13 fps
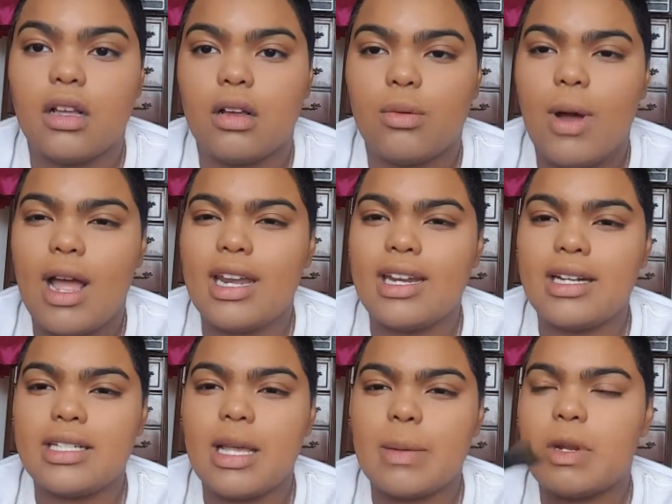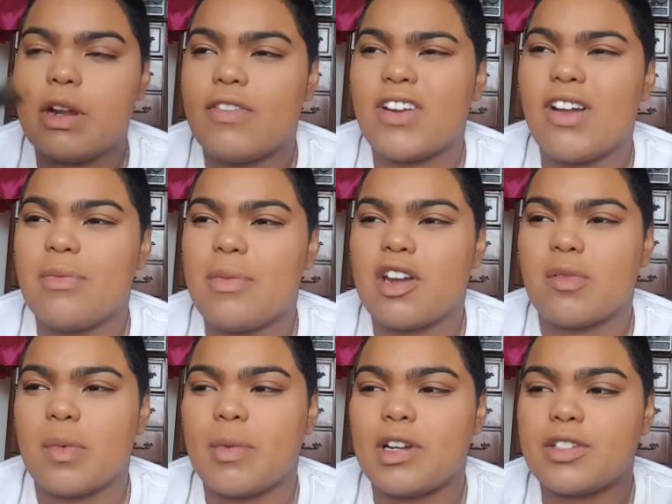Why did I tap it off? I don't have powder on
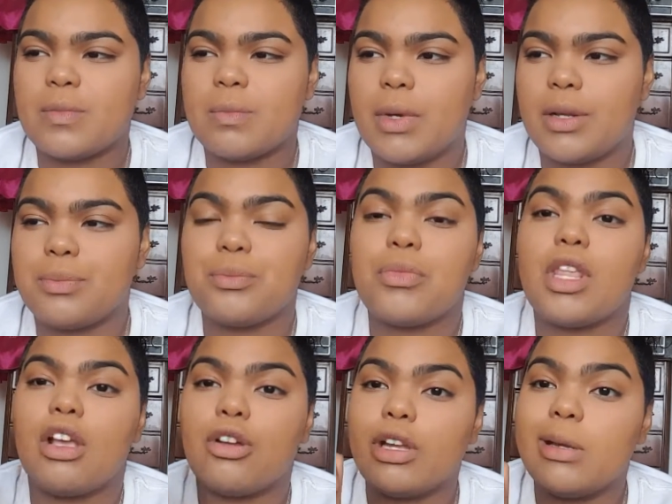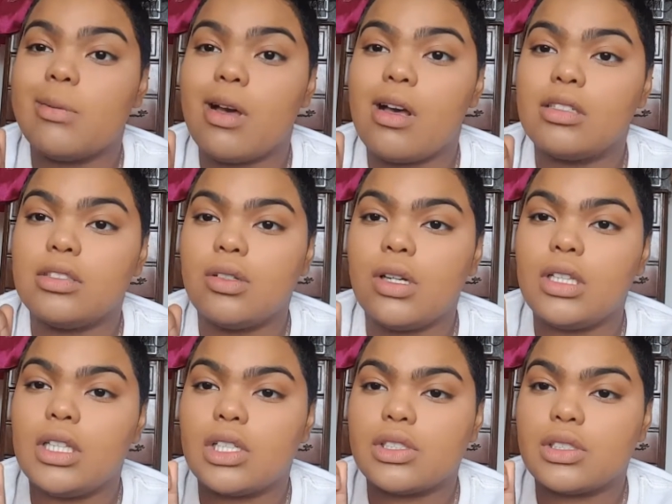my brush, but cream contour
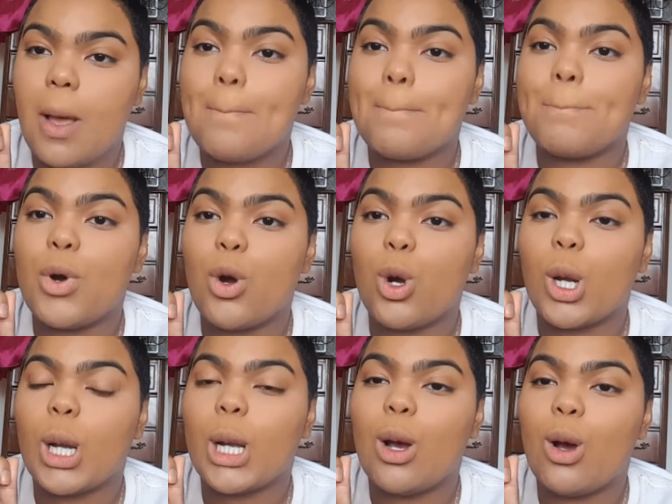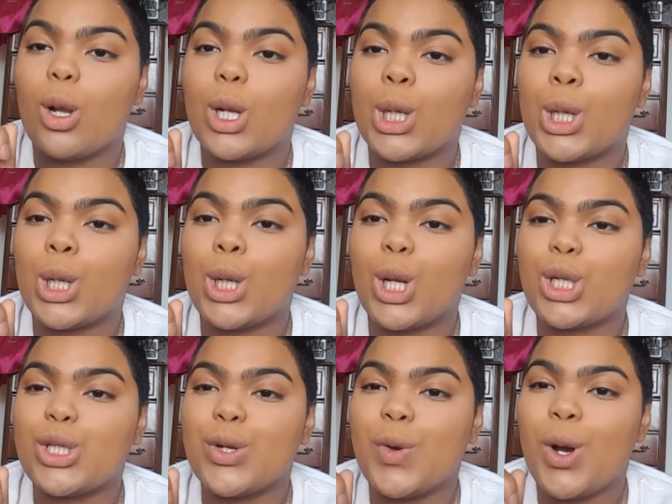looks more
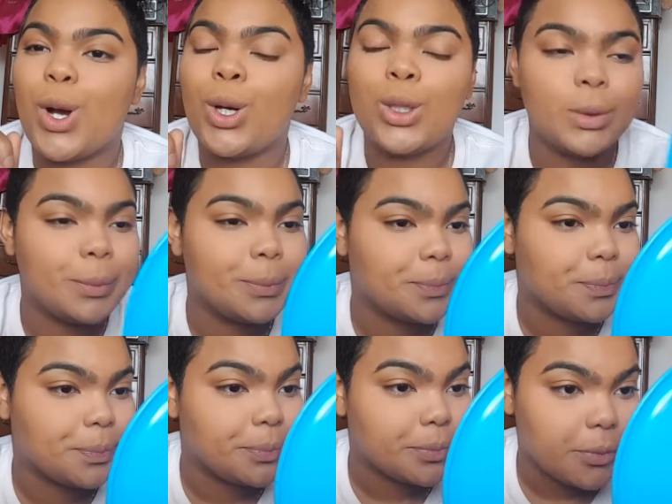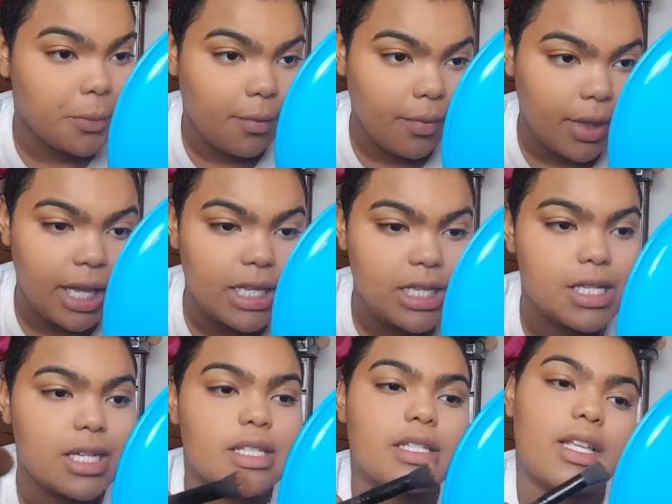natural.
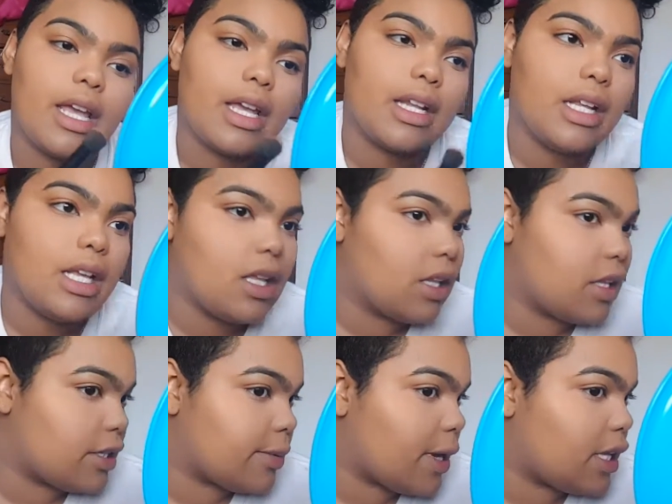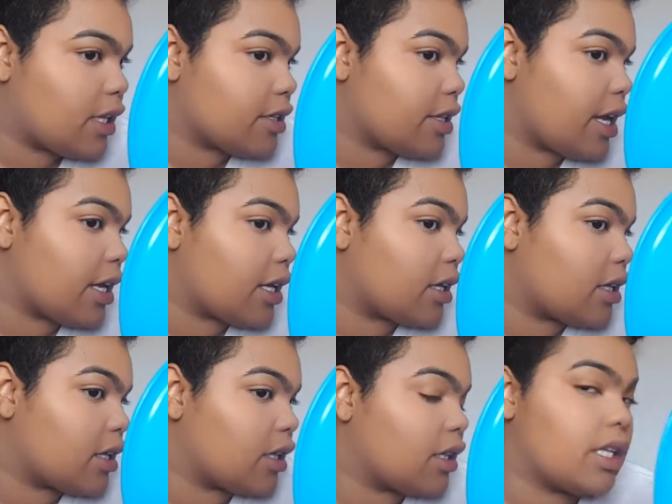Just saying. This way it looks like
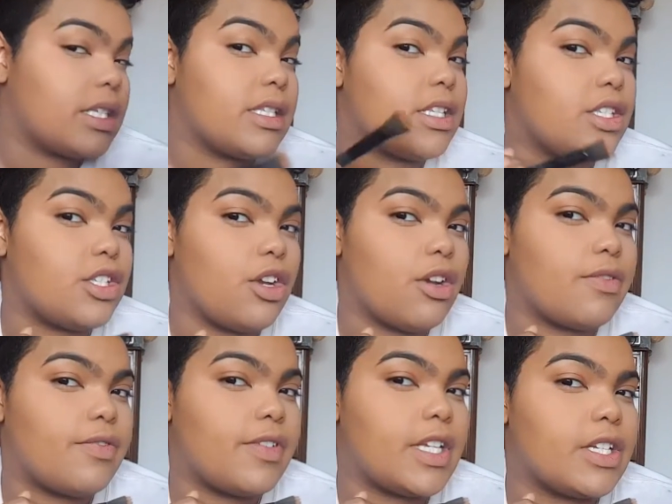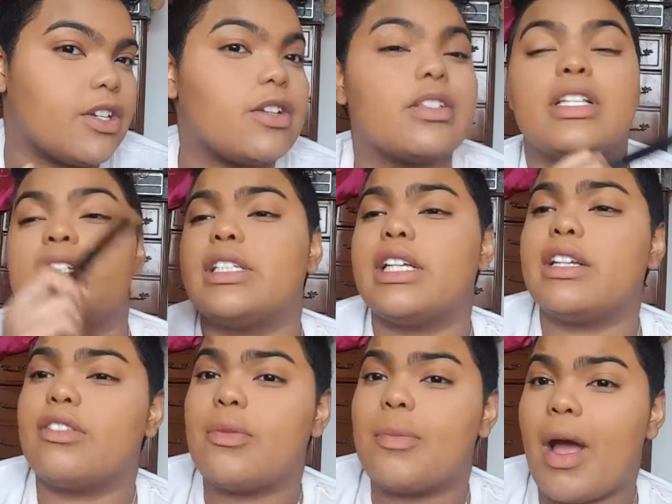this is your features
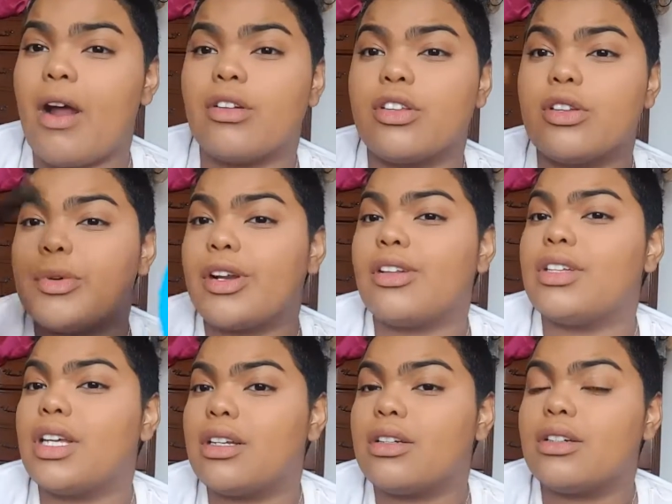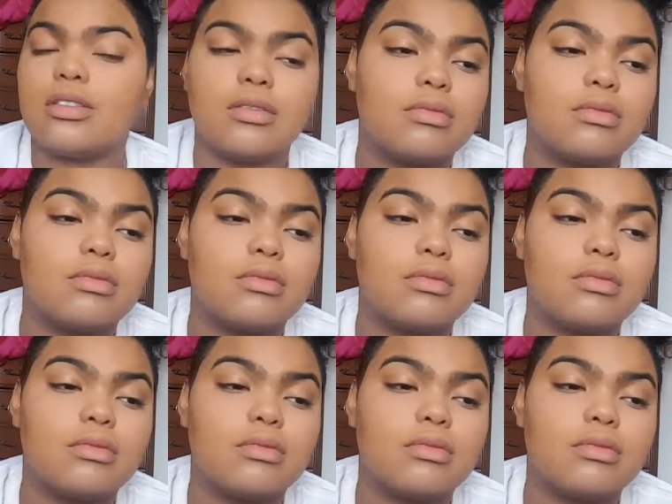instead of the powder you put on later.